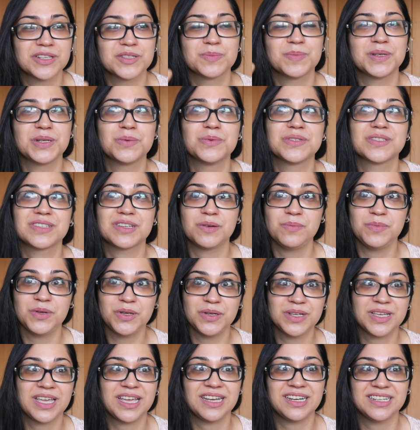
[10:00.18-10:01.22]
it was, but it was
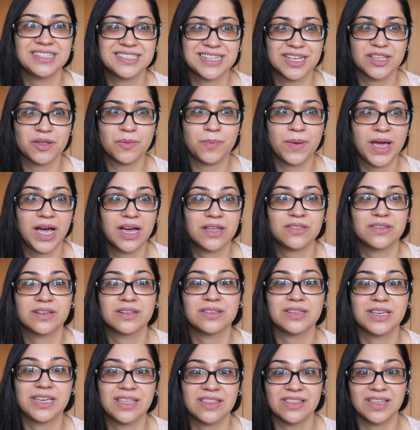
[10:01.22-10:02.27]
communicating
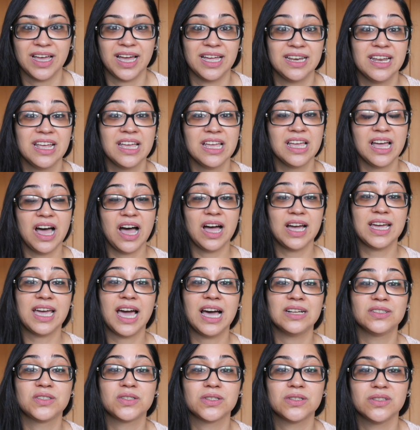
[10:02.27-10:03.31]
telepathically that I
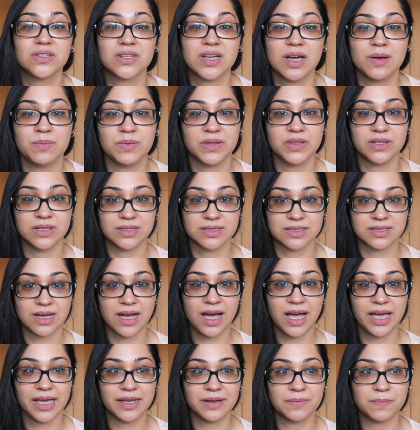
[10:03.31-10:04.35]
had to look up in the
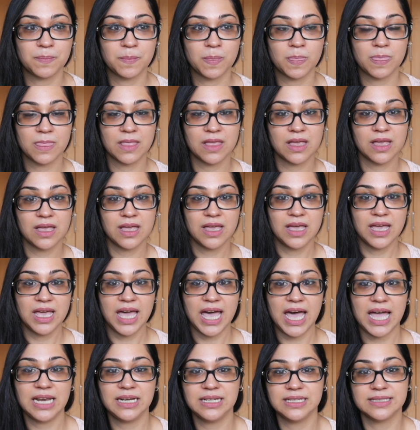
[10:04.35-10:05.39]
sky.
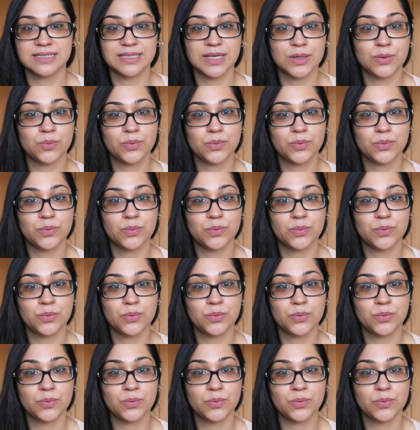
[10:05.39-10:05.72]
And